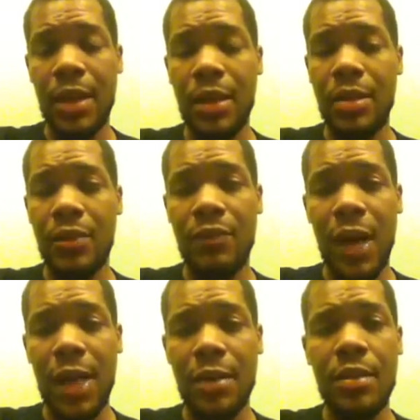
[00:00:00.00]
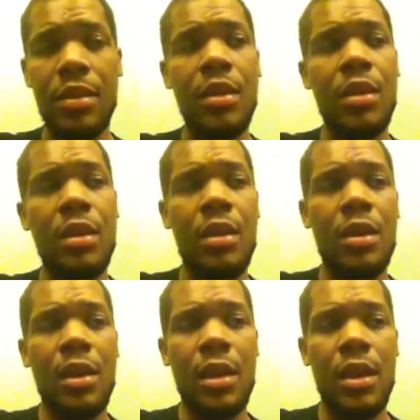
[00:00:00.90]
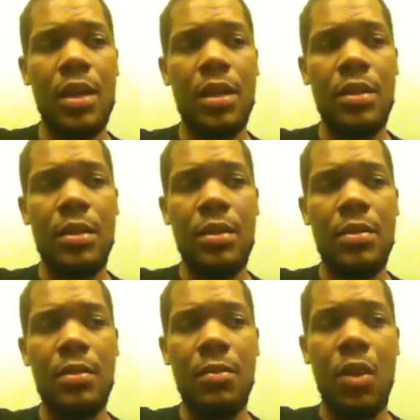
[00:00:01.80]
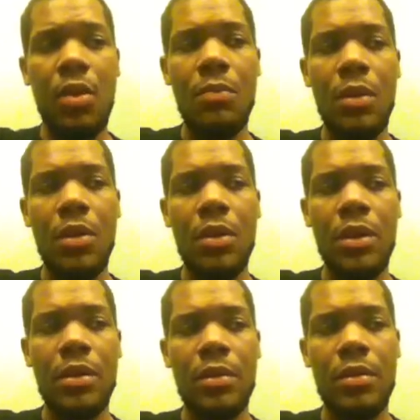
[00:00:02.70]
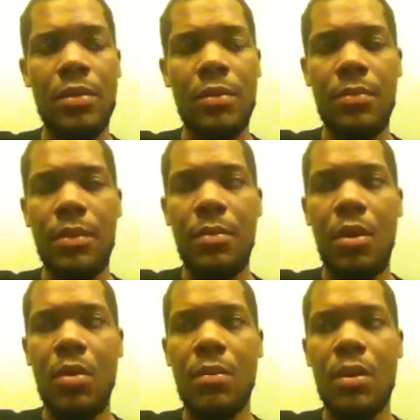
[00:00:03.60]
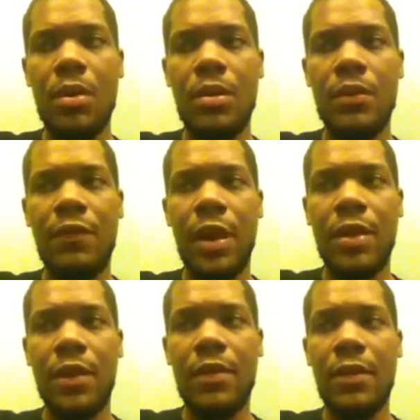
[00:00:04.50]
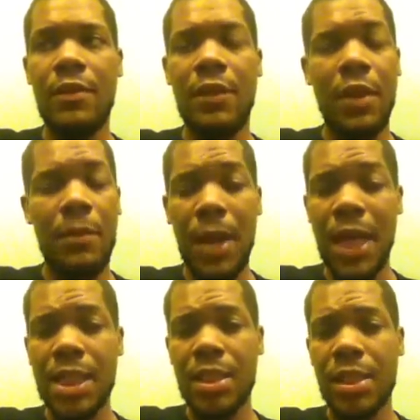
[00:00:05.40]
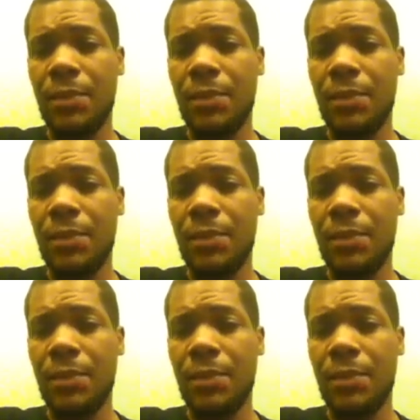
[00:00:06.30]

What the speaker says: in his fights. And Martin Murray is a fighter that is very patient.